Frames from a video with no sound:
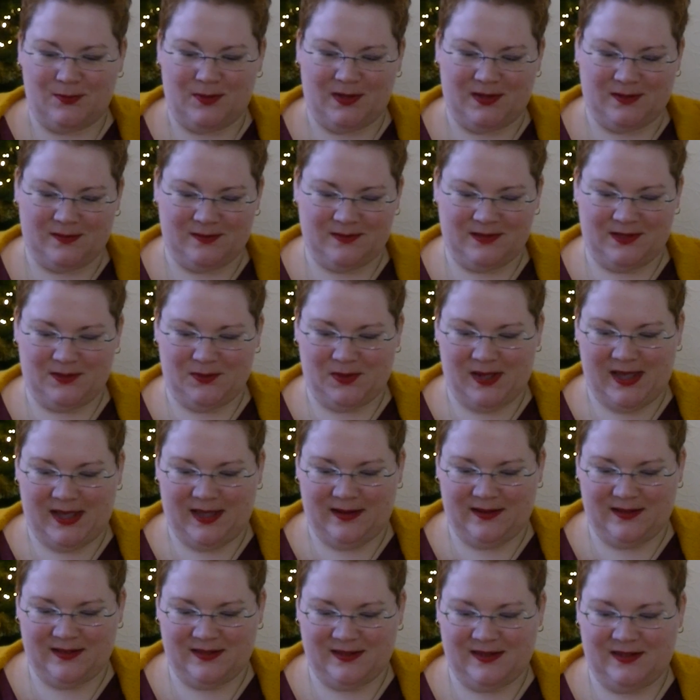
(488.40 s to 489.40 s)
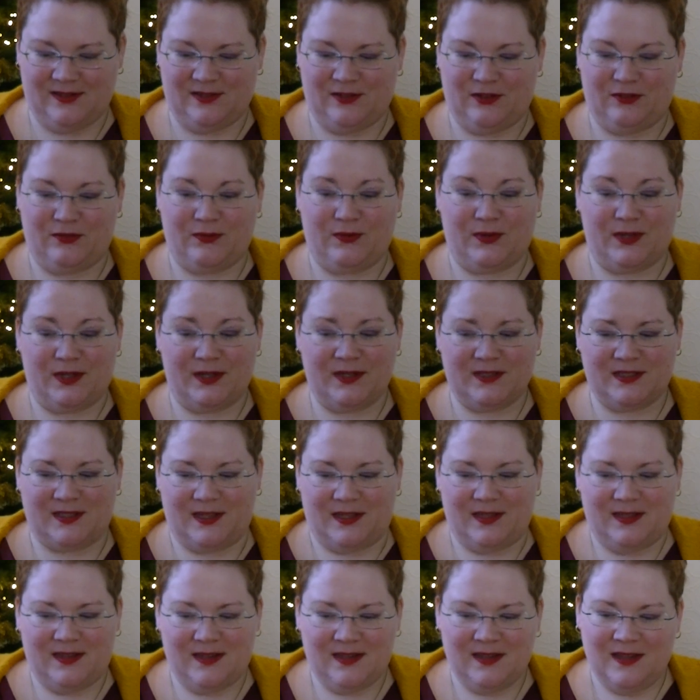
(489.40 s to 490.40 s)
well, you add stitches for the
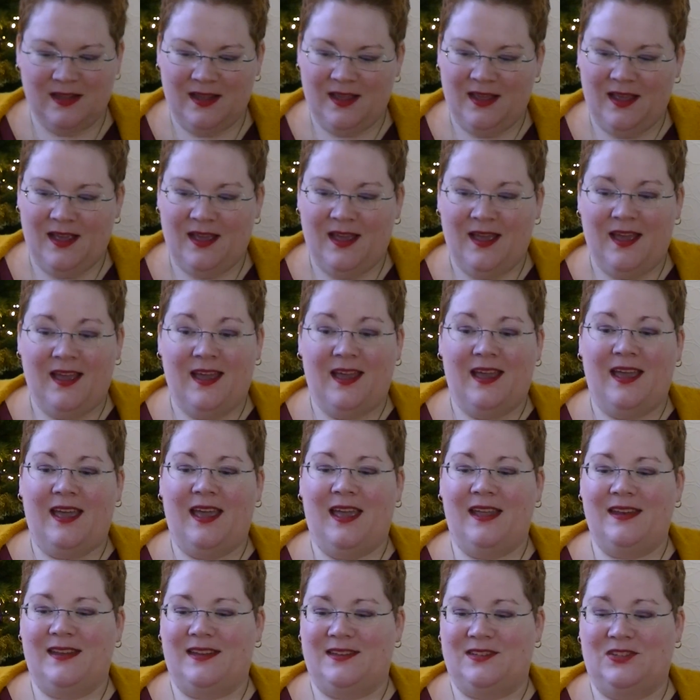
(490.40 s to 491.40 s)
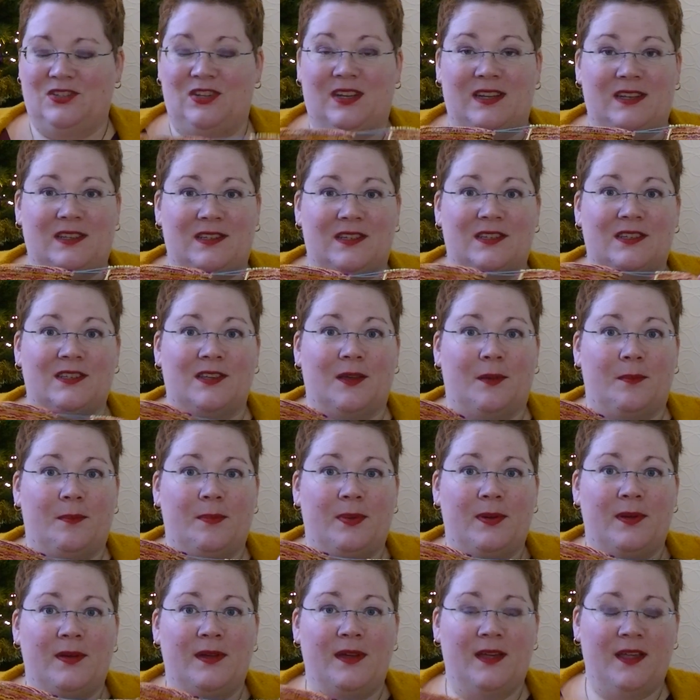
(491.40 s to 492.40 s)
gusset and it changes up
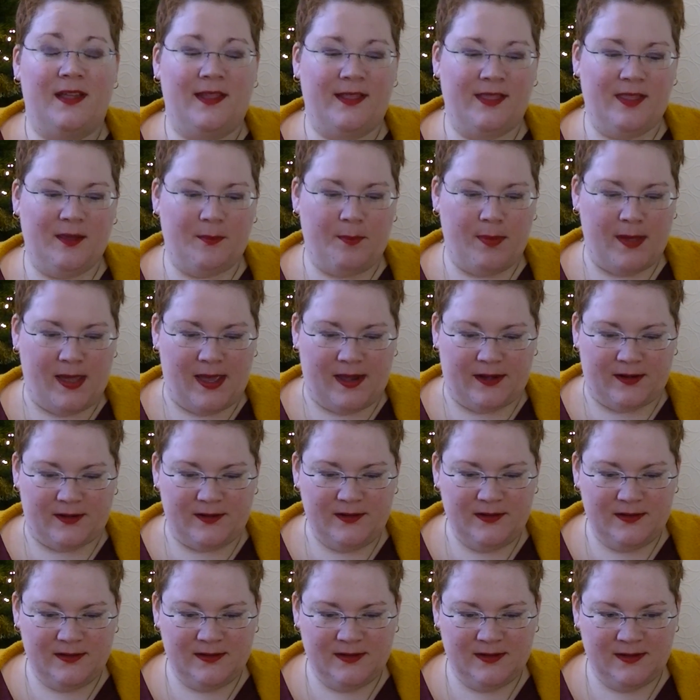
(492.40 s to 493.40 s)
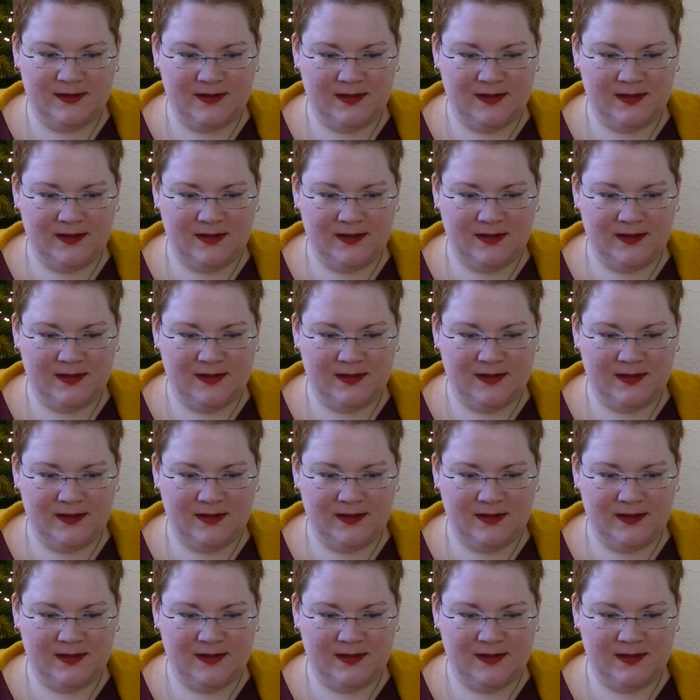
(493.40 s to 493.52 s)
the pattern.